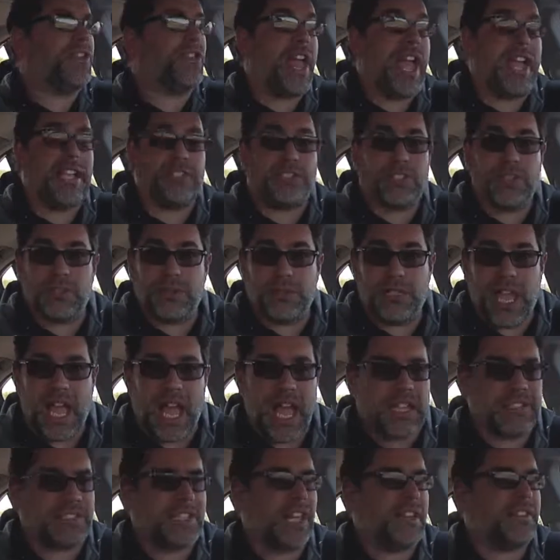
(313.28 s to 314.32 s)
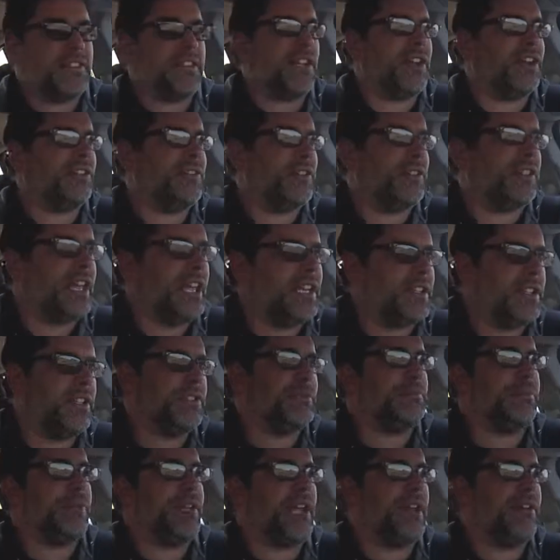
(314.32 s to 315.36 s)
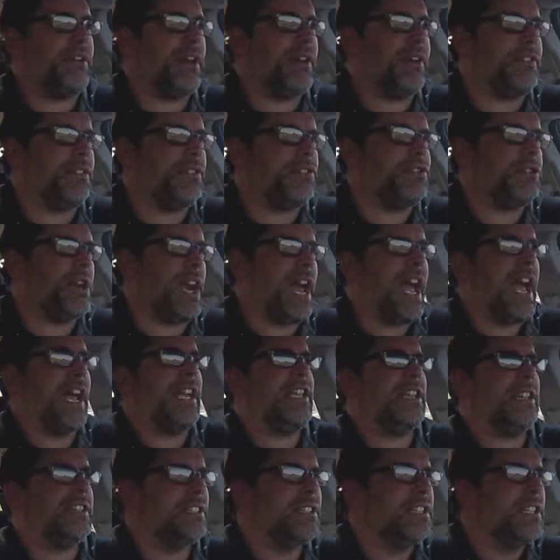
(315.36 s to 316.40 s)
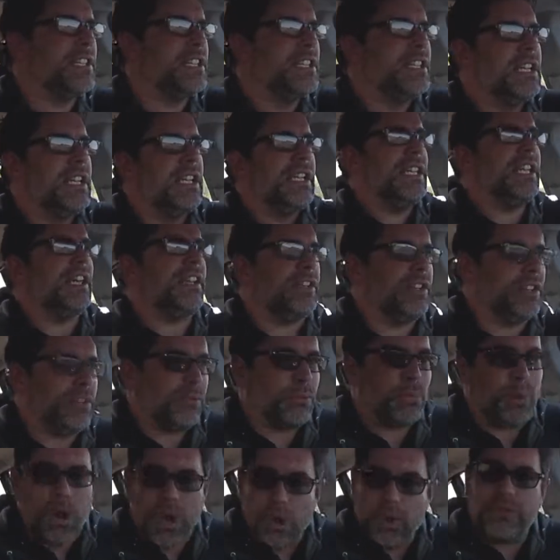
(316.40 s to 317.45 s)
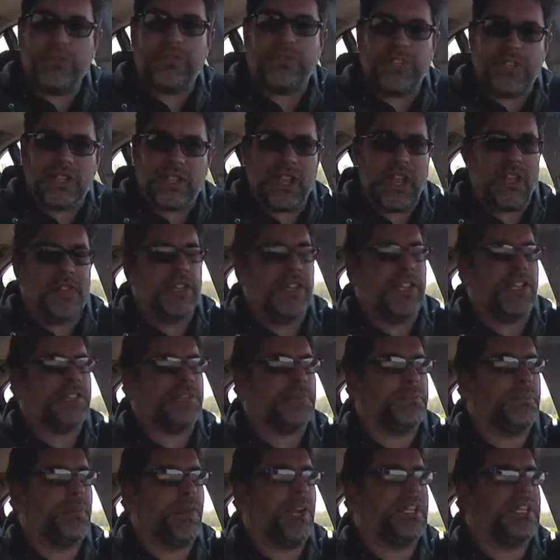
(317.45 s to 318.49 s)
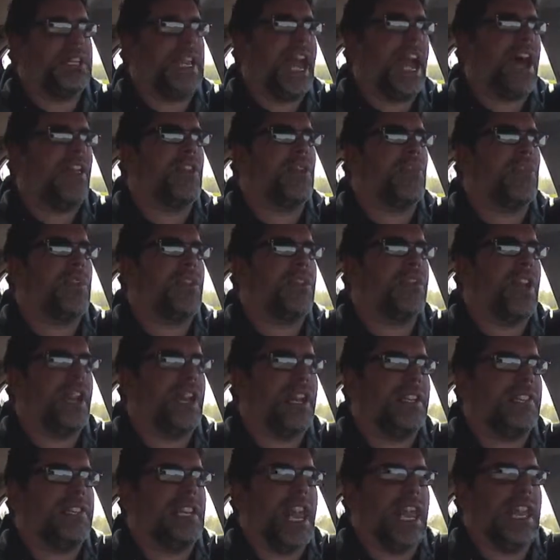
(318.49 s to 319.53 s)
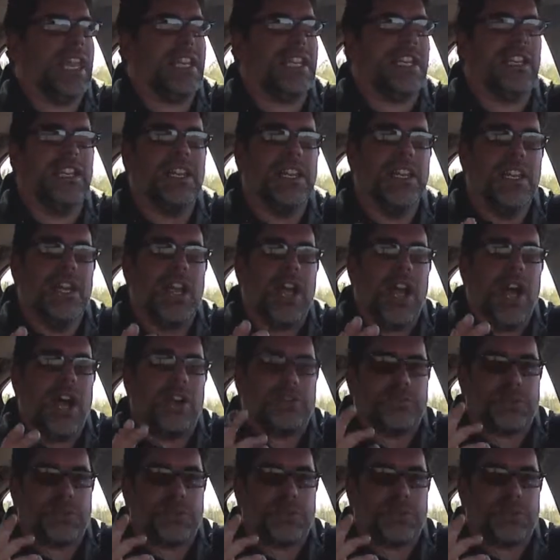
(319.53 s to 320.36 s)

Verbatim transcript: Thanks to you guys out there for letting us play around the track and get a little road feel on this. But now that we've kind of taken a